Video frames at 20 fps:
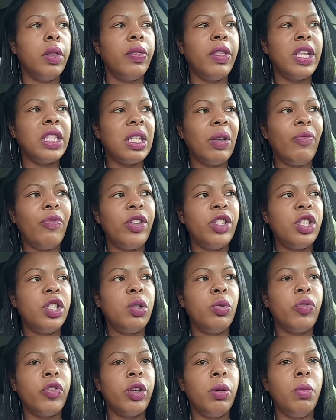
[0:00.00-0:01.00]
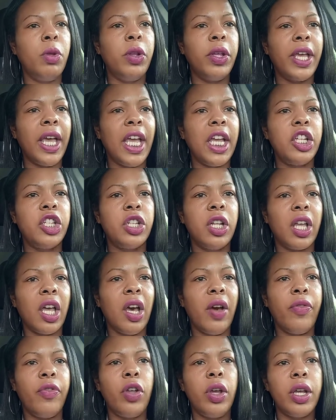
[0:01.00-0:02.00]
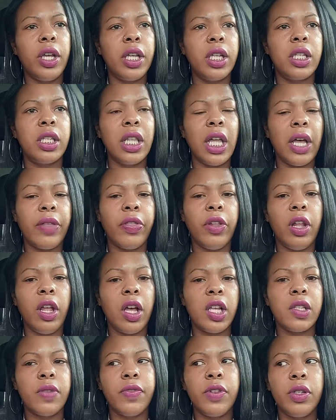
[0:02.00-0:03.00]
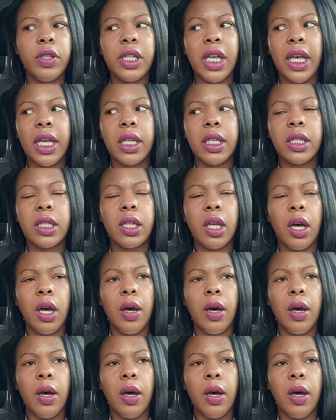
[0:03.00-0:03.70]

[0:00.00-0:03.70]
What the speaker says: something to do with communication. Like I've noticed that, like, the last few days